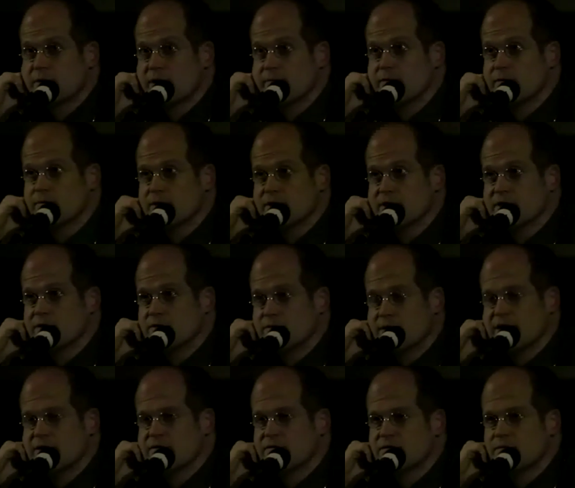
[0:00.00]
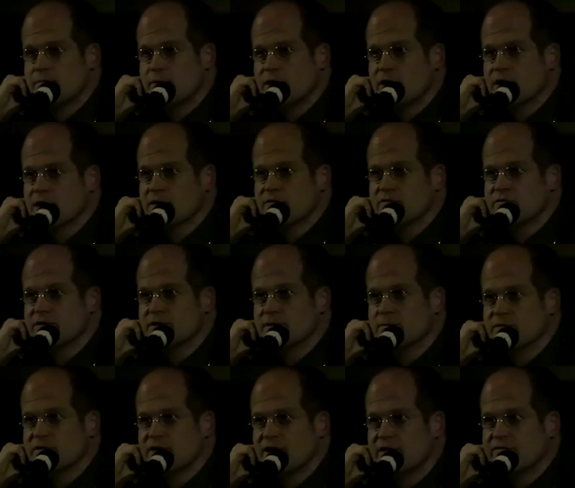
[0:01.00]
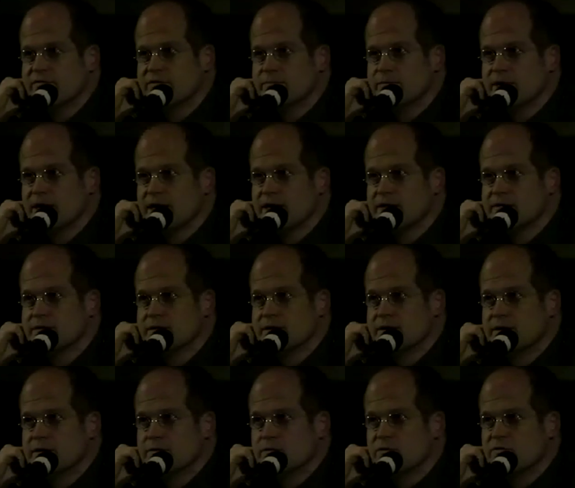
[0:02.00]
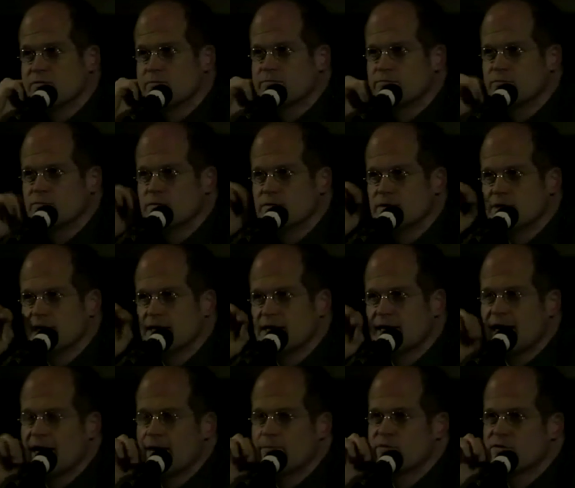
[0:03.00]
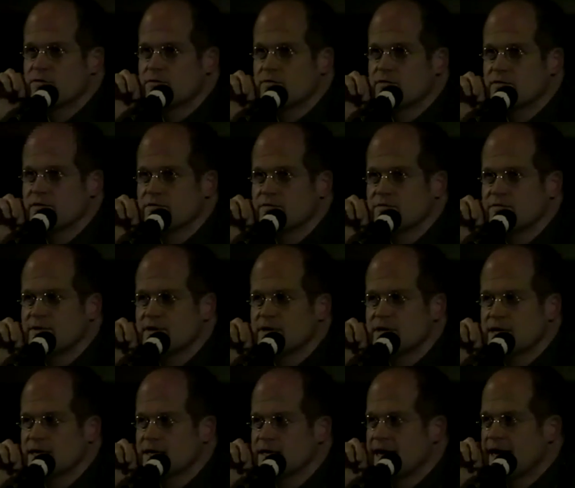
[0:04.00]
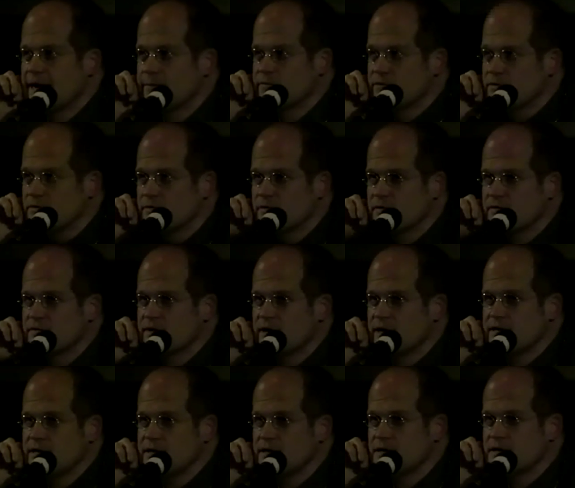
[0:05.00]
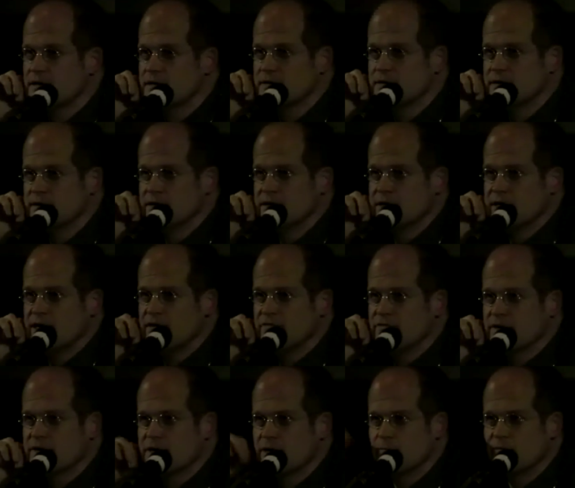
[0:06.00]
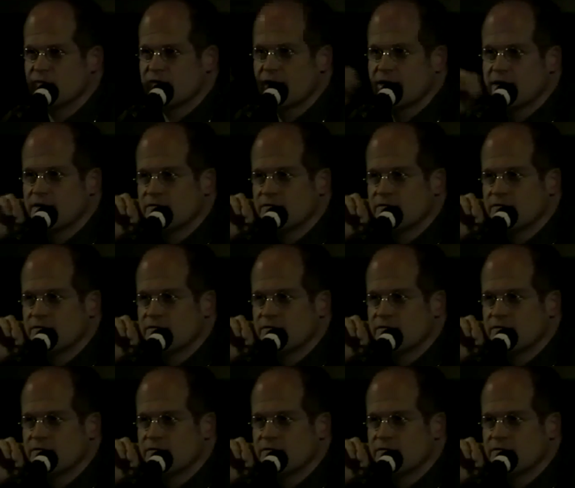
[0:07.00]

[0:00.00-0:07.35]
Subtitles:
probably one of the greatest American films ever made, which really captures this feeling and captures this idea. If it comes